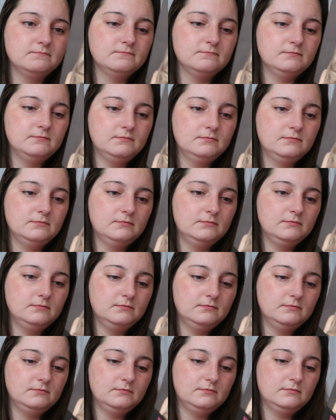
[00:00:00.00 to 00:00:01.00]

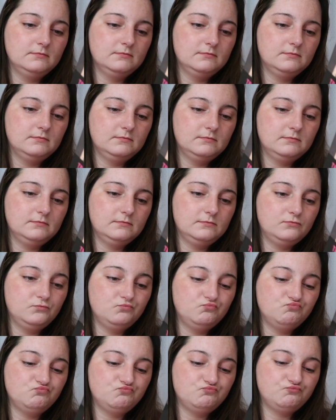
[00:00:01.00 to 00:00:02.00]

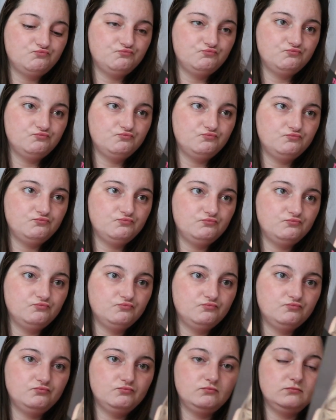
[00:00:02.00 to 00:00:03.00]

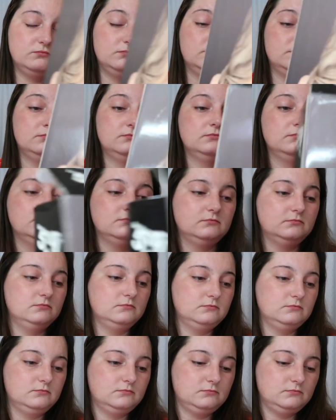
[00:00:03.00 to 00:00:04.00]

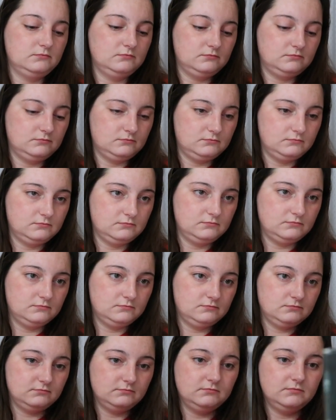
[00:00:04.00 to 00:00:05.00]

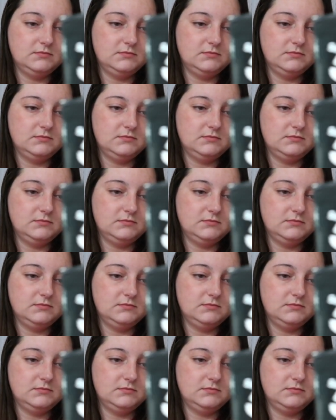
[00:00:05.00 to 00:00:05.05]
[no speech]